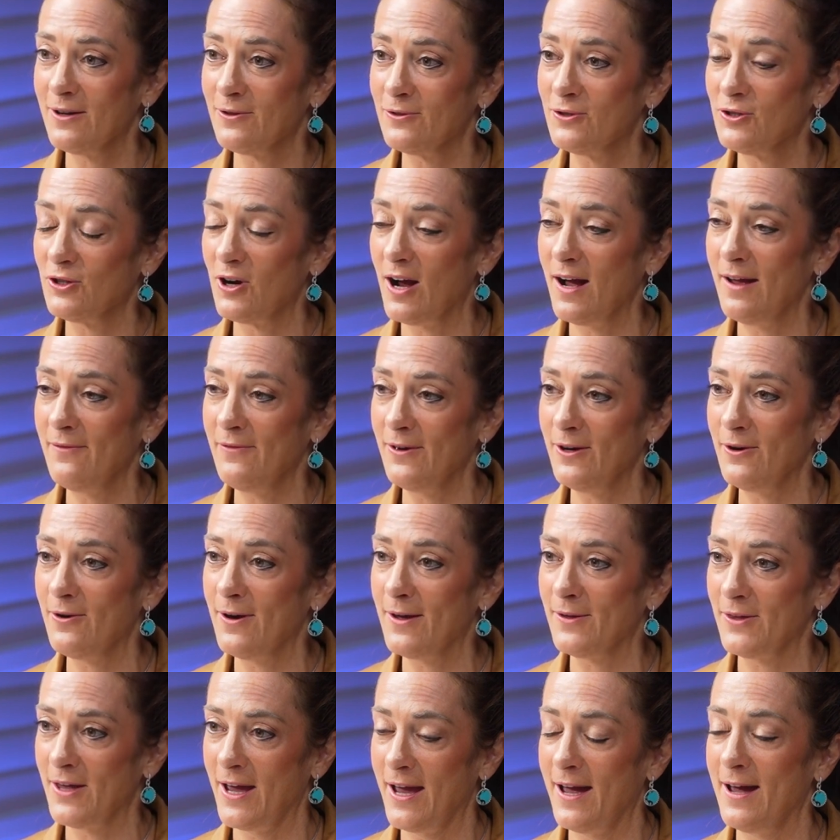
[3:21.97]
You're driving
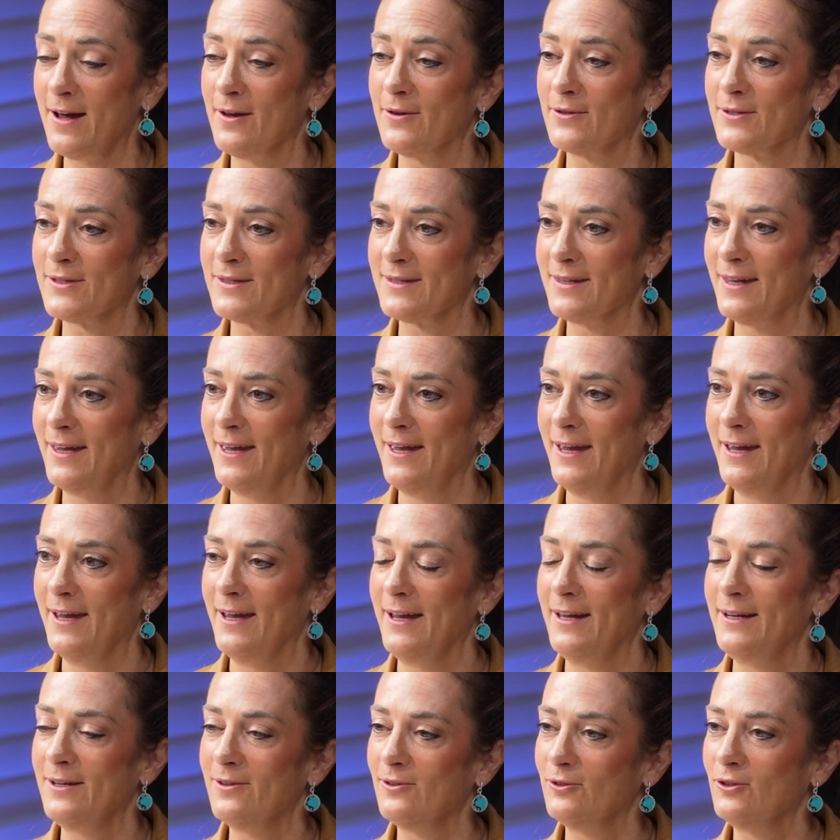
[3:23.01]
around the house,
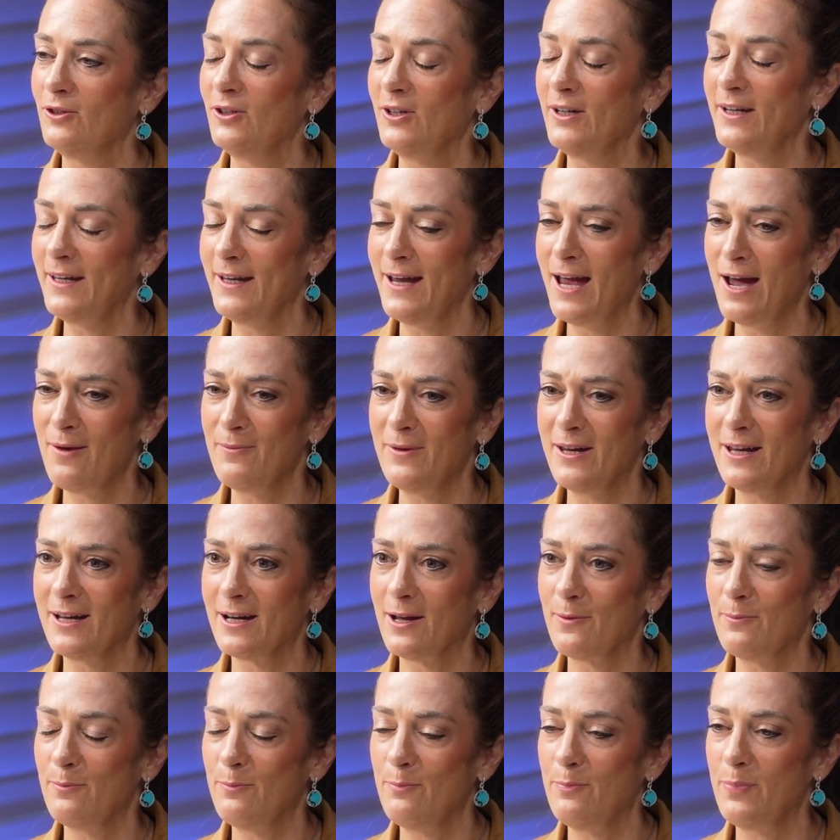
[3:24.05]
and you're looking at me, and
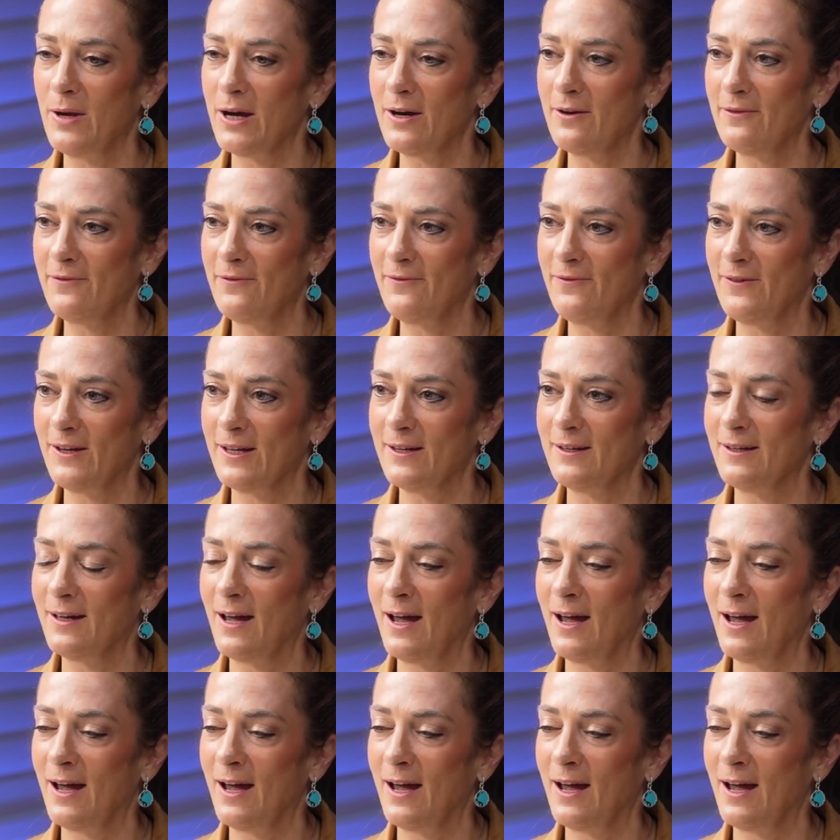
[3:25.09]
I'm bare feet.